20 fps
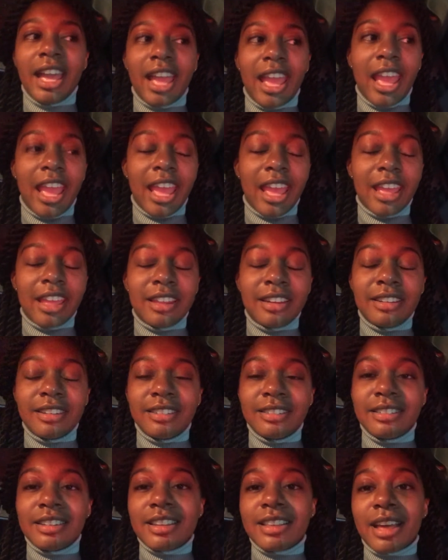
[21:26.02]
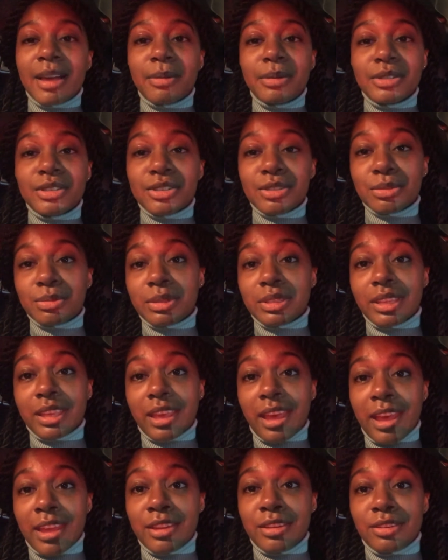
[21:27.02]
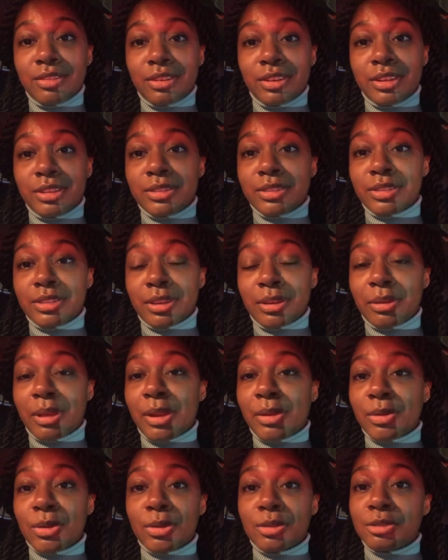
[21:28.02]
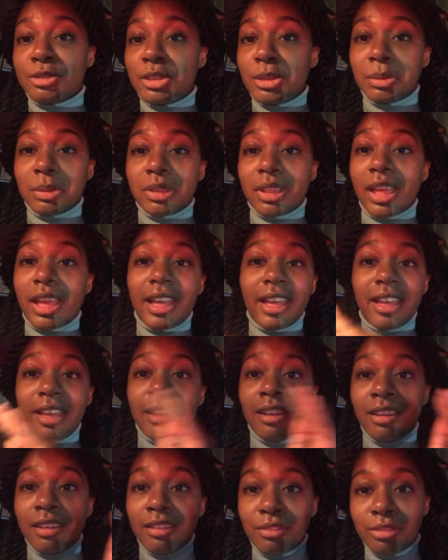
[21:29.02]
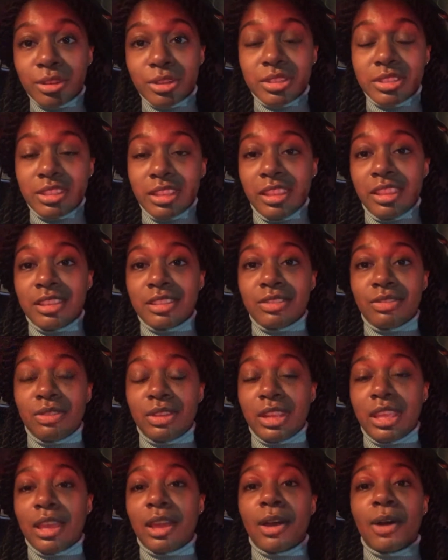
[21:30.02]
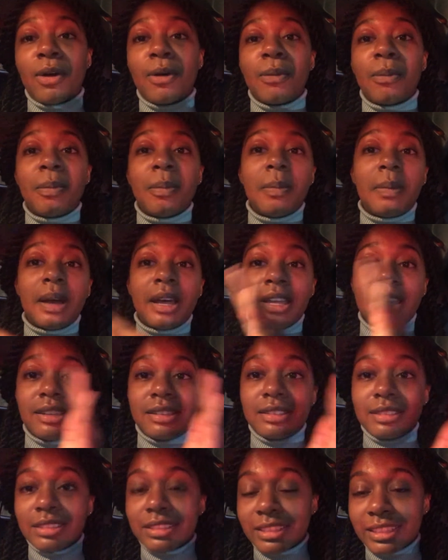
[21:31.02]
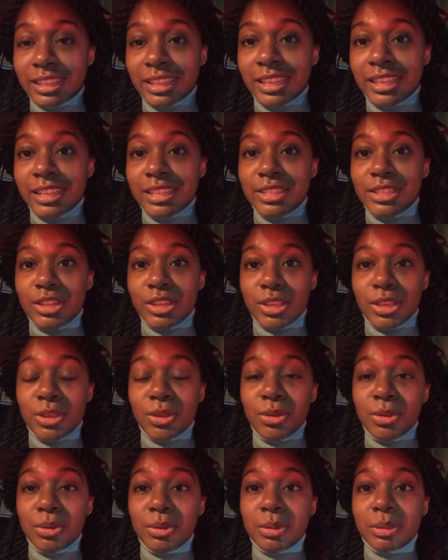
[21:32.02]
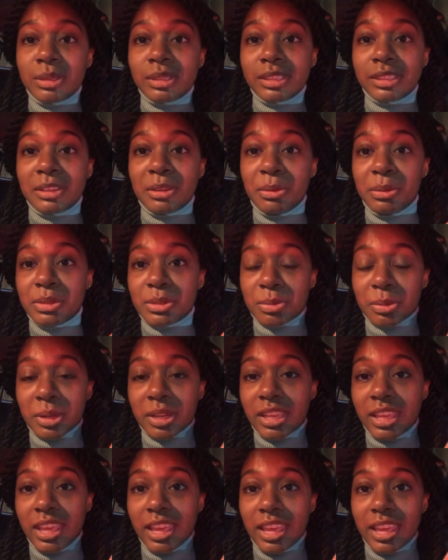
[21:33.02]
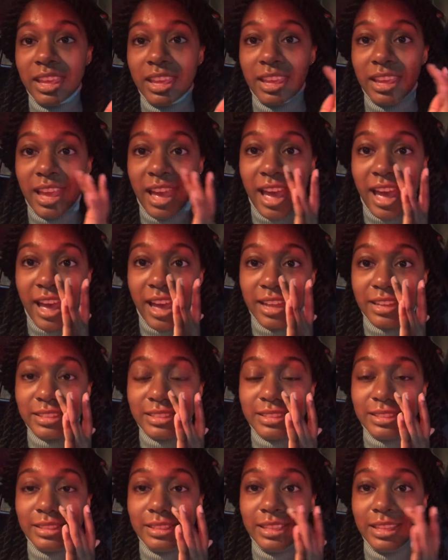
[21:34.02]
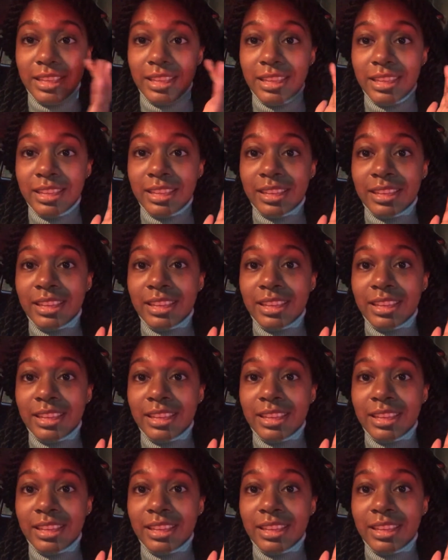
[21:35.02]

And that was just really kind of her. So I don't know if she will ever see this video, but to you who was working at the